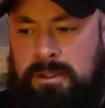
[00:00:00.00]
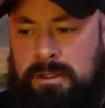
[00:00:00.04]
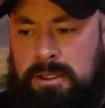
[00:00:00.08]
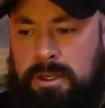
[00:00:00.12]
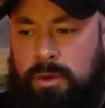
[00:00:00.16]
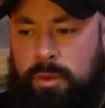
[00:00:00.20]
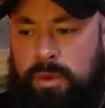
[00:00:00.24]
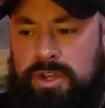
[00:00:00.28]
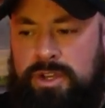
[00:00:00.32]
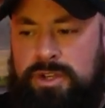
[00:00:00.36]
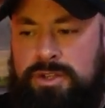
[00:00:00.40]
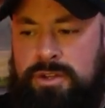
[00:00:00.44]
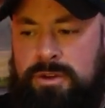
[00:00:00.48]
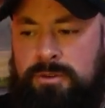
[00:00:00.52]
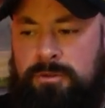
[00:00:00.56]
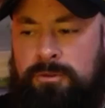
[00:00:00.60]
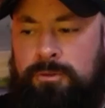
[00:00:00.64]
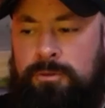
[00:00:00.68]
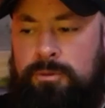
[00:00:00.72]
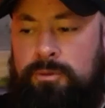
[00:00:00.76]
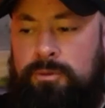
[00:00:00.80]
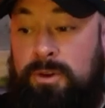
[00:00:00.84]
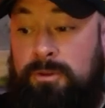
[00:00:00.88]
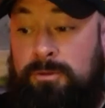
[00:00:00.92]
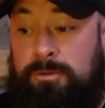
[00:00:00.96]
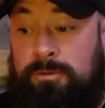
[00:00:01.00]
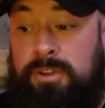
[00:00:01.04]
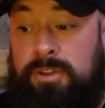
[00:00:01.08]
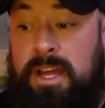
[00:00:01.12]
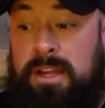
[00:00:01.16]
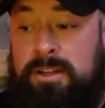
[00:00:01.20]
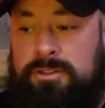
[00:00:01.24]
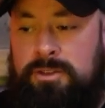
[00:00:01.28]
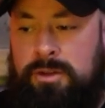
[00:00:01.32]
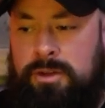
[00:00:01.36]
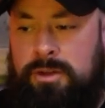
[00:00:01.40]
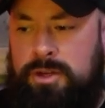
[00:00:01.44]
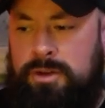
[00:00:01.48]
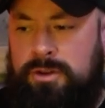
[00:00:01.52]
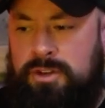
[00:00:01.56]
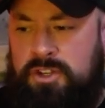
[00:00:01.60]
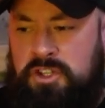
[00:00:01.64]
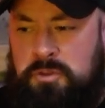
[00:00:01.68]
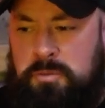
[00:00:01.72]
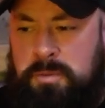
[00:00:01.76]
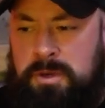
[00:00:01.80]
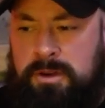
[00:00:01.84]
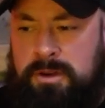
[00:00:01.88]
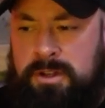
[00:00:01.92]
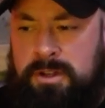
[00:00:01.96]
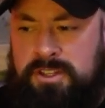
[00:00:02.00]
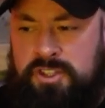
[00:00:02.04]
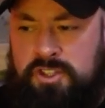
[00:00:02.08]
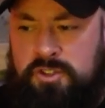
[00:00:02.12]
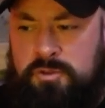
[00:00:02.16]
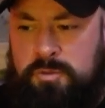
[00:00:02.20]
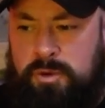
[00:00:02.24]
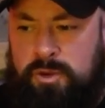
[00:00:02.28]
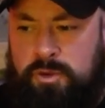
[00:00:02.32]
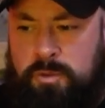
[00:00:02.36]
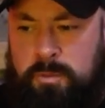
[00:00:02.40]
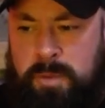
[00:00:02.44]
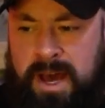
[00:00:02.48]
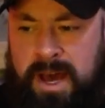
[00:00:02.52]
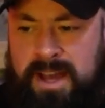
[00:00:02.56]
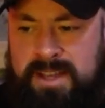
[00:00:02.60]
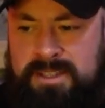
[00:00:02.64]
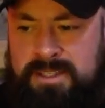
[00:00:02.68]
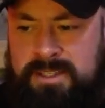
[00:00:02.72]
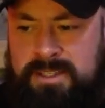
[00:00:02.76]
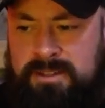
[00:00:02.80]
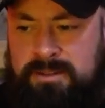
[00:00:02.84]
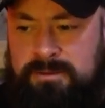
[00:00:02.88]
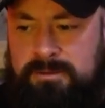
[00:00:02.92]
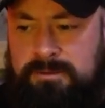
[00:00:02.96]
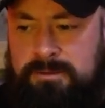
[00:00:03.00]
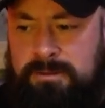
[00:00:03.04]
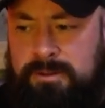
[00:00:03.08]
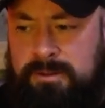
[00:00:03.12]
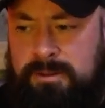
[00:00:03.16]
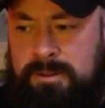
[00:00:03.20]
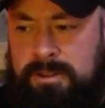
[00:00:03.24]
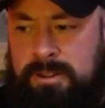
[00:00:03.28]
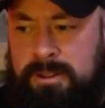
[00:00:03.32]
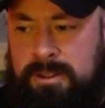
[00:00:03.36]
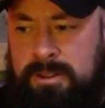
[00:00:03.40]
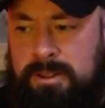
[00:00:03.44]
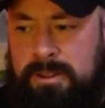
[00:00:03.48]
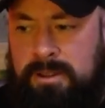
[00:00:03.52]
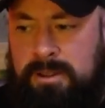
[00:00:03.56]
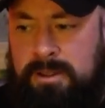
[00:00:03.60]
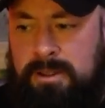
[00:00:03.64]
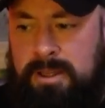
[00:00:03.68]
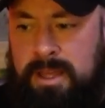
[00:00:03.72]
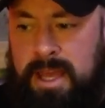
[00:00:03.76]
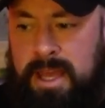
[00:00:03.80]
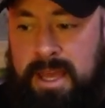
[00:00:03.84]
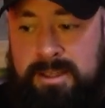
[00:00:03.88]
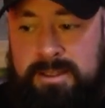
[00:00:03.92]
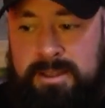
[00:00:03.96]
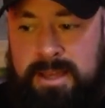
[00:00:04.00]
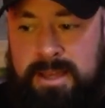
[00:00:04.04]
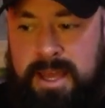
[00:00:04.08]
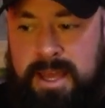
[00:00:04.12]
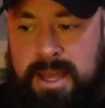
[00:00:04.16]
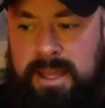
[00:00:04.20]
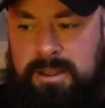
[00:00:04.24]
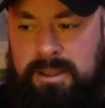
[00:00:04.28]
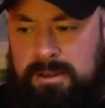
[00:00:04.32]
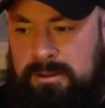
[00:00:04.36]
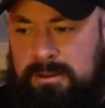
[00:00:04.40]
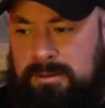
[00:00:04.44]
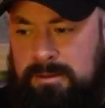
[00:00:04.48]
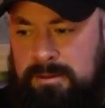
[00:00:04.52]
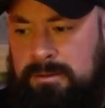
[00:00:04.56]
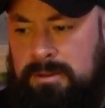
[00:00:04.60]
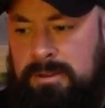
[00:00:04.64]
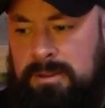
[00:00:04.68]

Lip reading: I want you to reflect on your experiences, both positive and negative,